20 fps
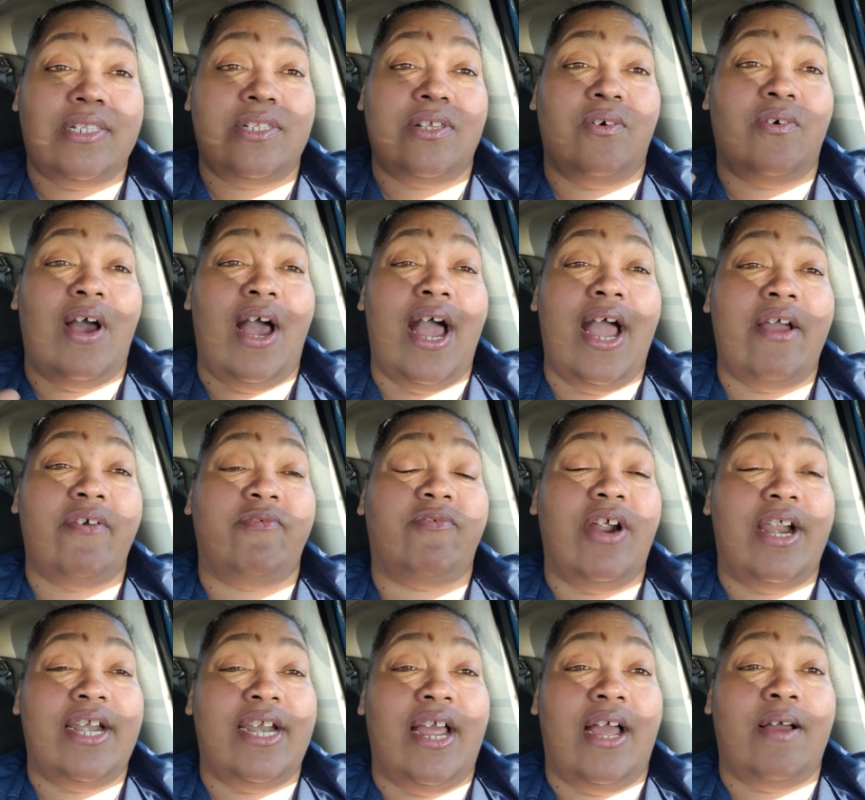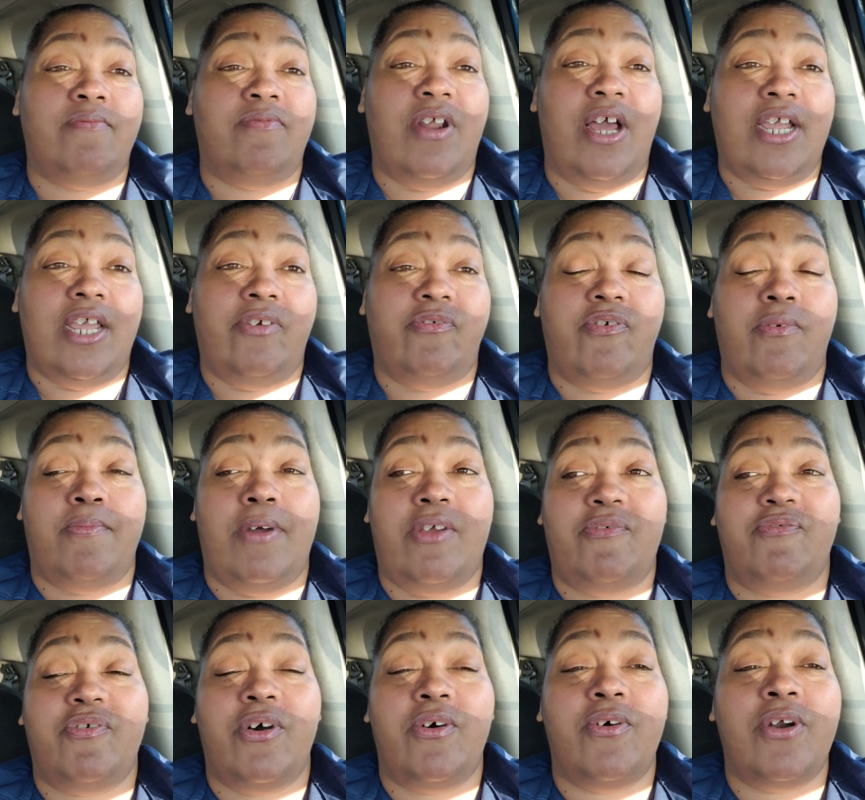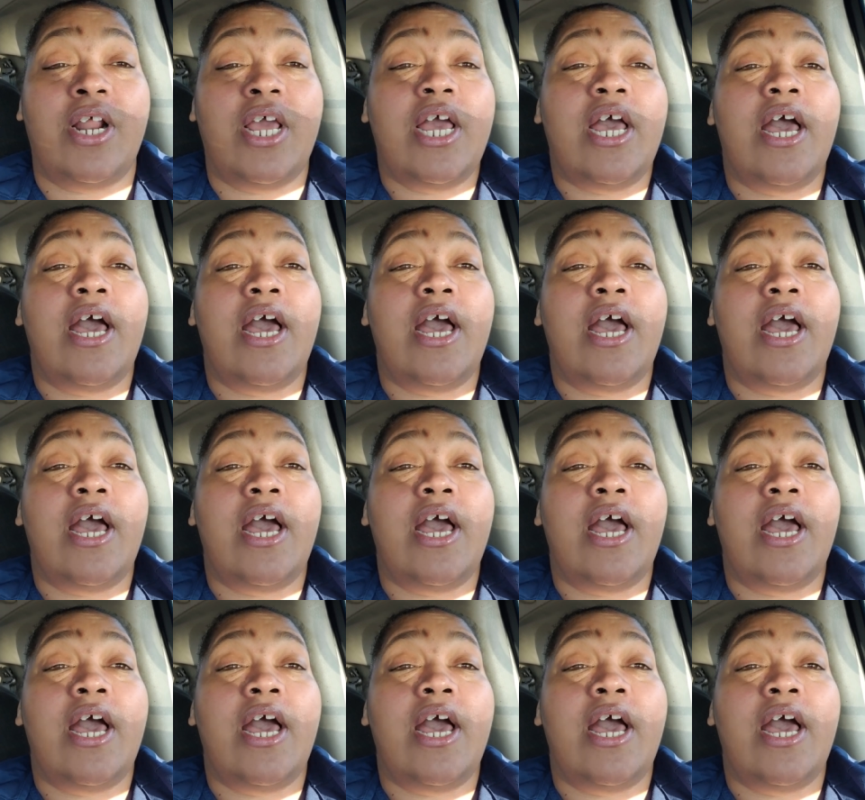so i right now i'm vlogging from my phone